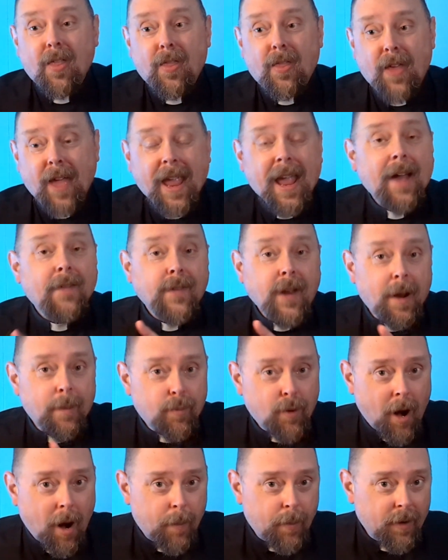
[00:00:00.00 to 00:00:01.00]
they have
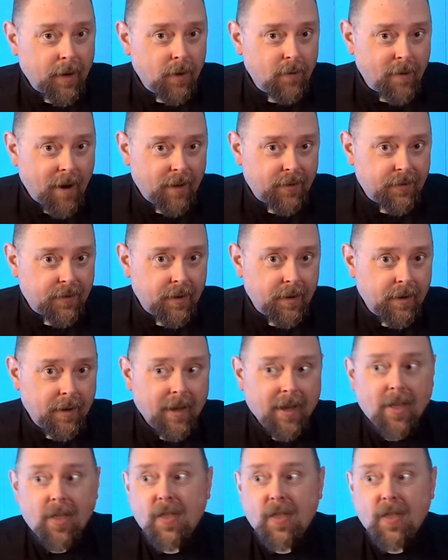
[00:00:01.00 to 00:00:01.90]
not properly rested.